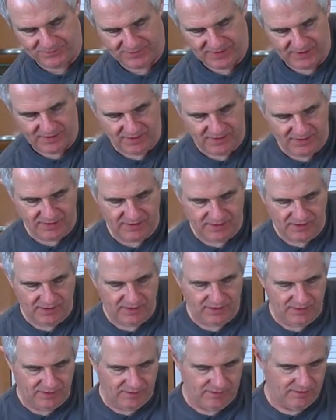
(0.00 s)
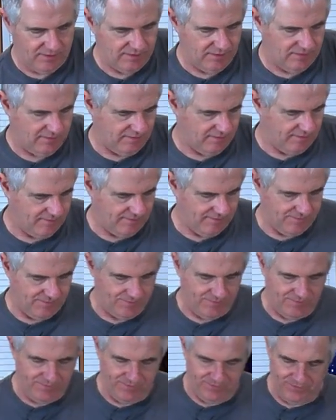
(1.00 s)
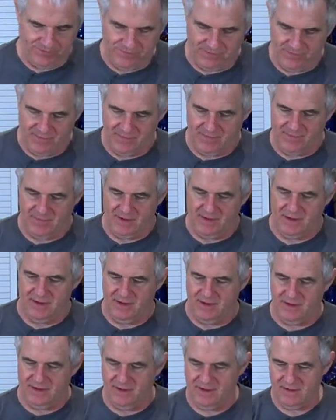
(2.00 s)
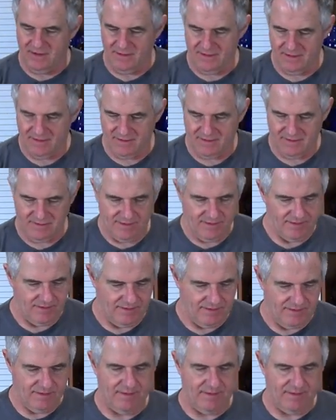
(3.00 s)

(silence)